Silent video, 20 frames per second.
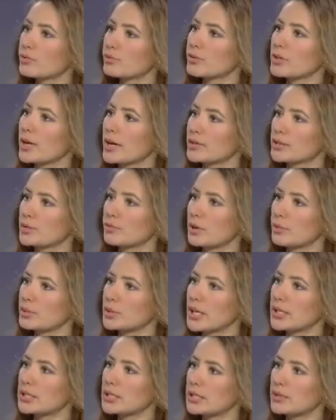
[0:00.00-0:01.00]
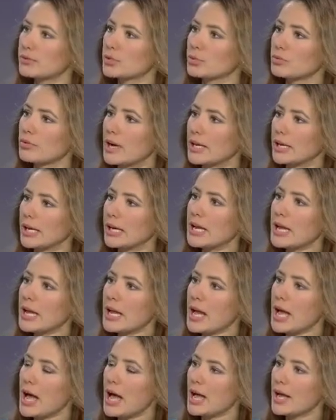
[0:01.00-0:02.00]
through the House of Representatives already.
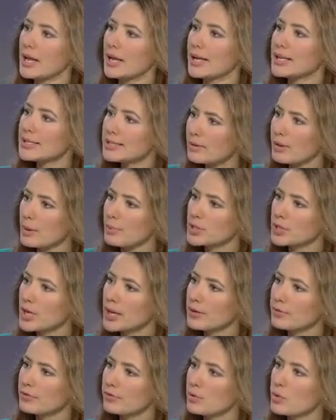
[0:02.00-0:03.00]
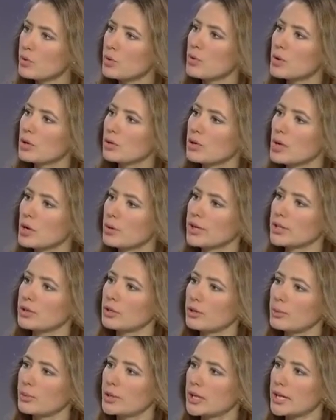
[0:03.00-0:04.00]
Is there appetite for lowering
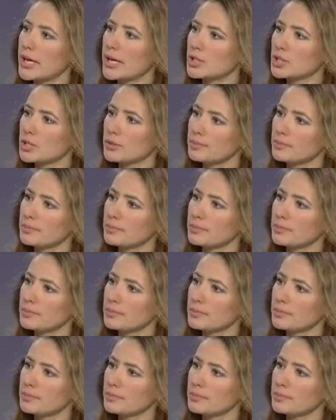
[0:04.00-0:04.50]
the criminal age?